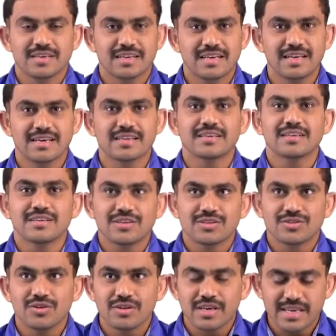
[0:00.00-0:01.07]
Clear?
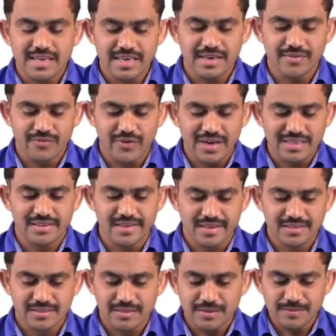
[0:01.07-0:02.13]
So here for
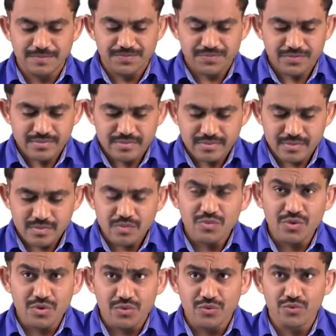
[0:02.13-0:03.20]
this,
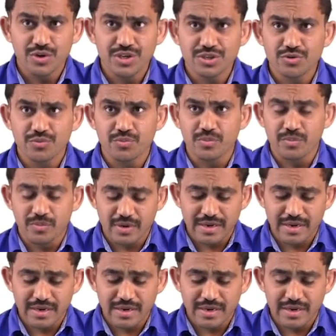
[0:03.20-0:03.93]
we need to